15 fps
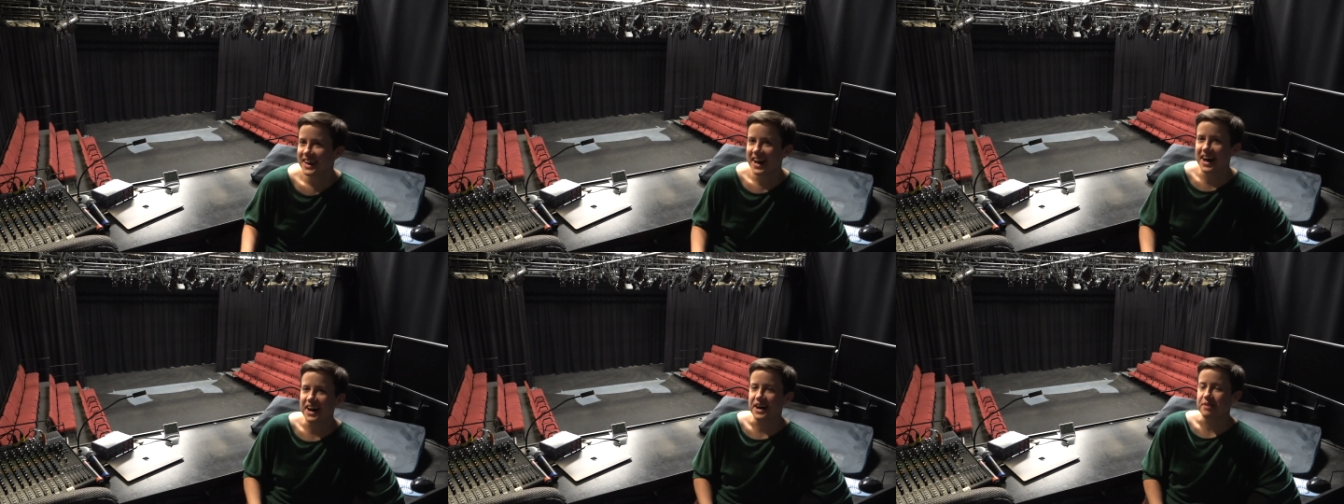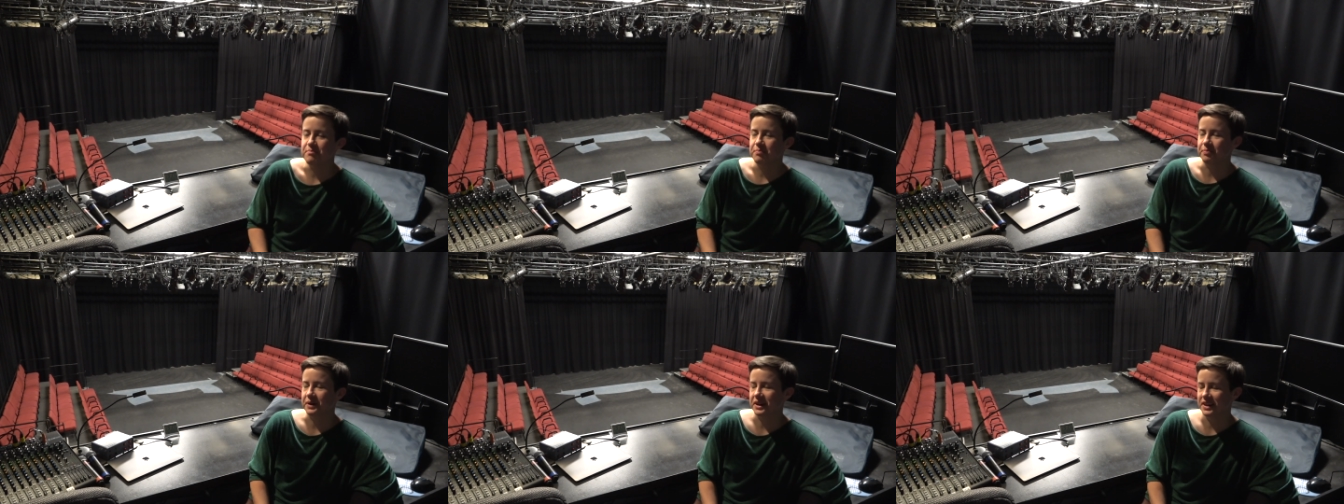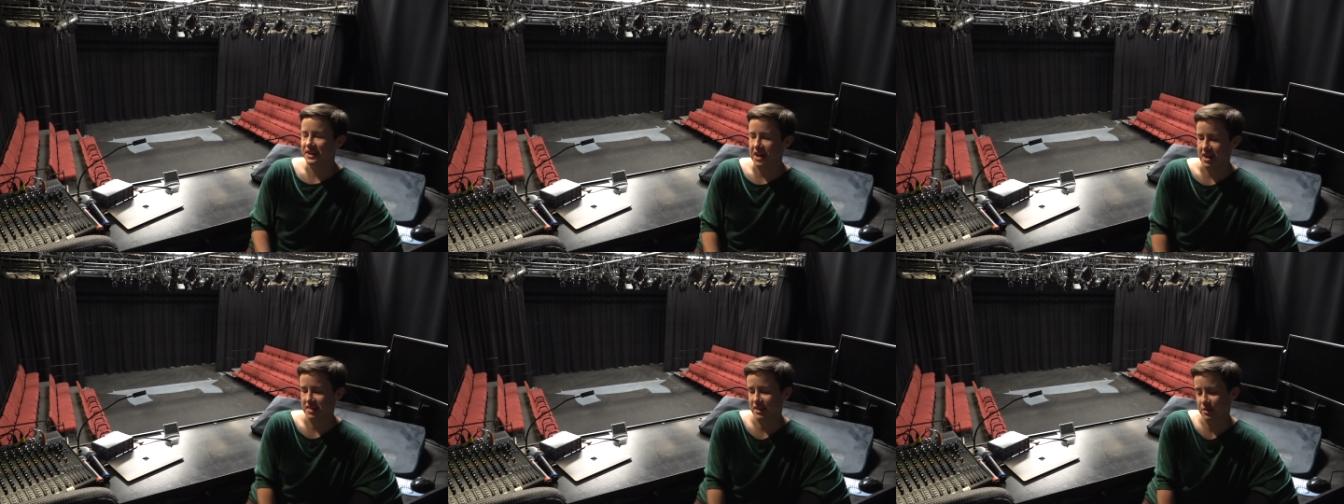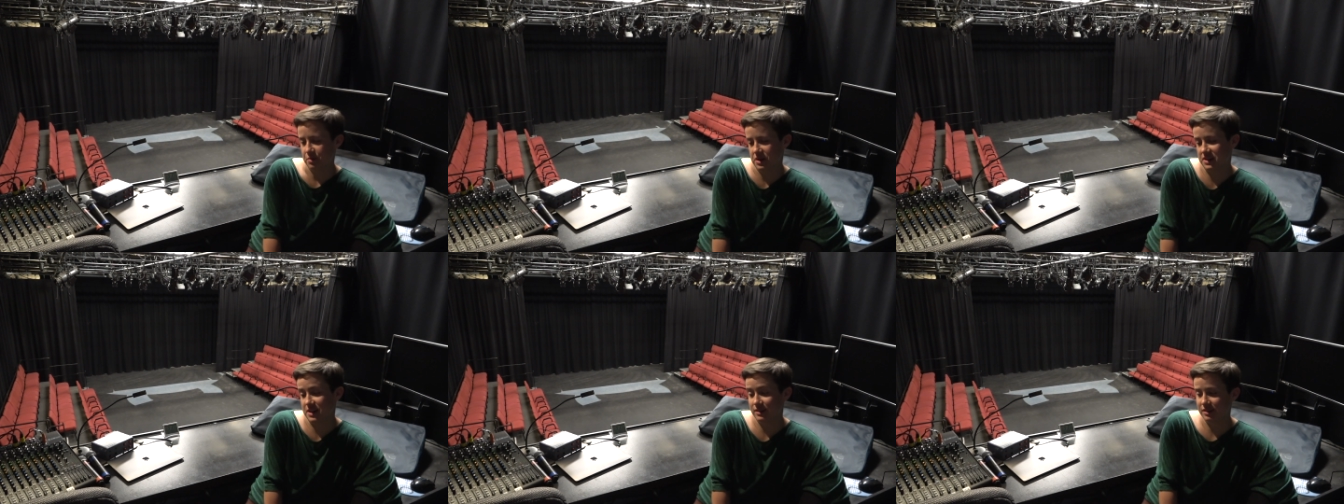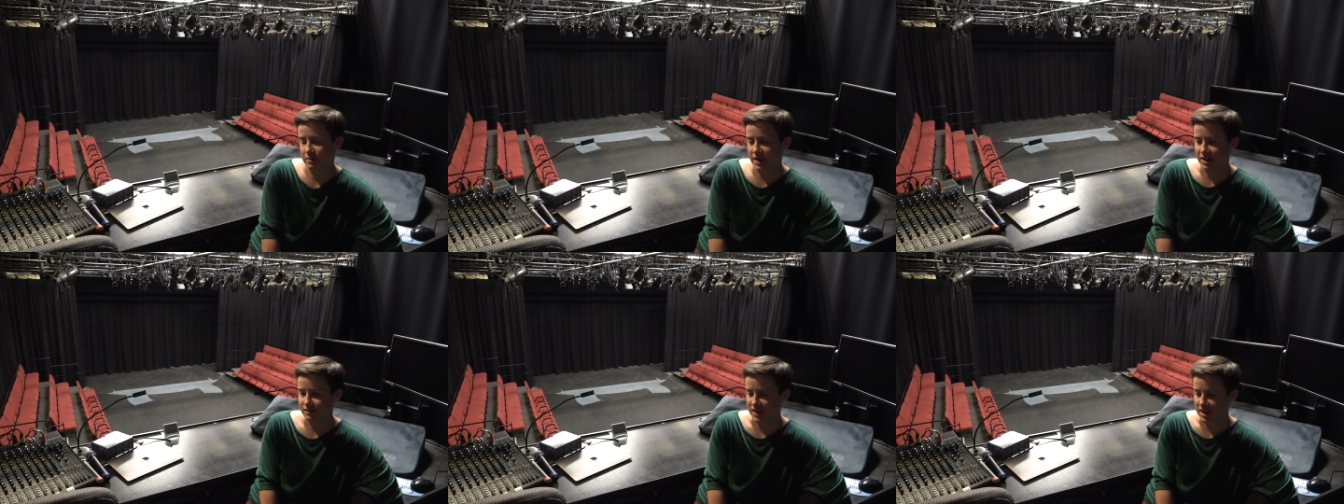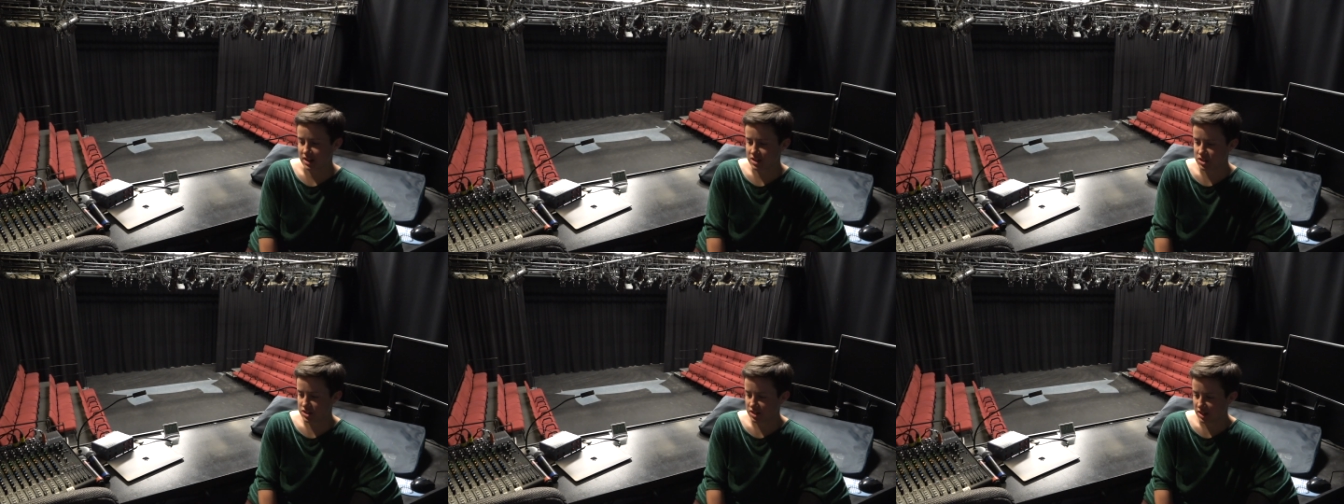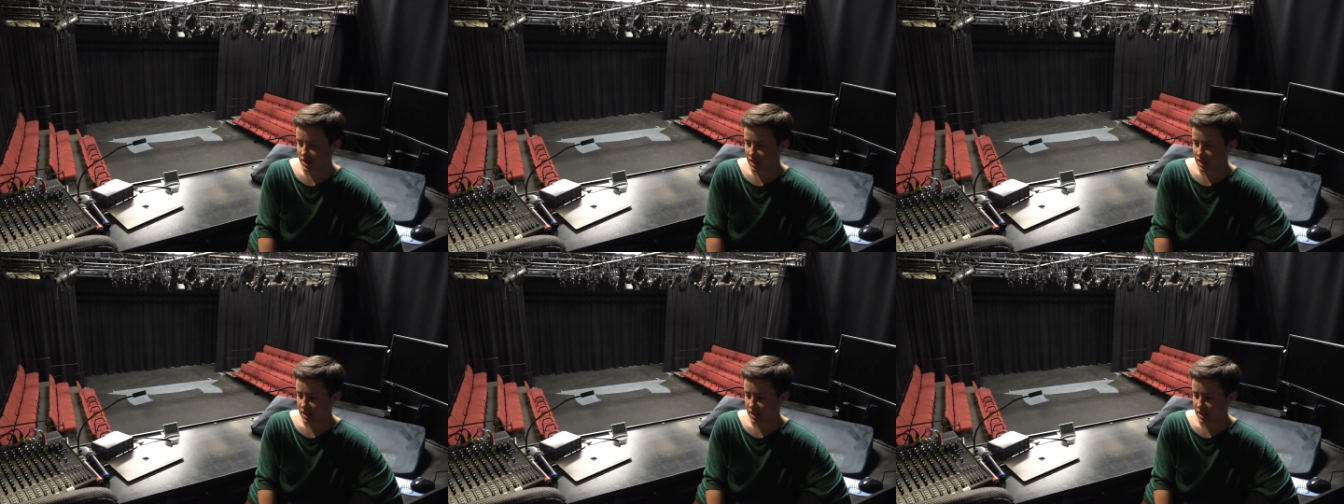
But I think it worked out to my advantage.